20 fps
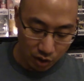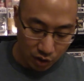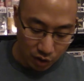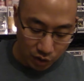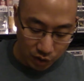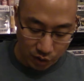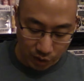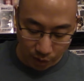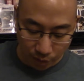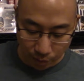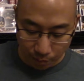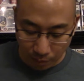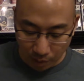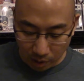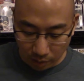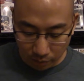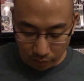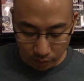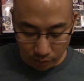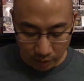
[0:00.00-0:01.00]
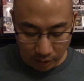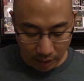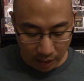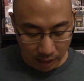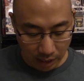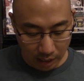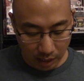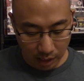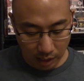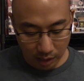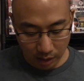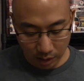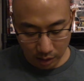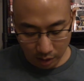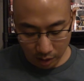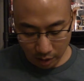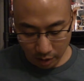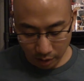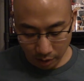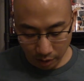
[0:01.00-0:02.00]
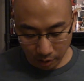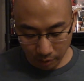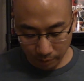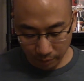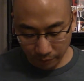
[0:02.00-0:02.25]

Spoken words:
So Marvel had a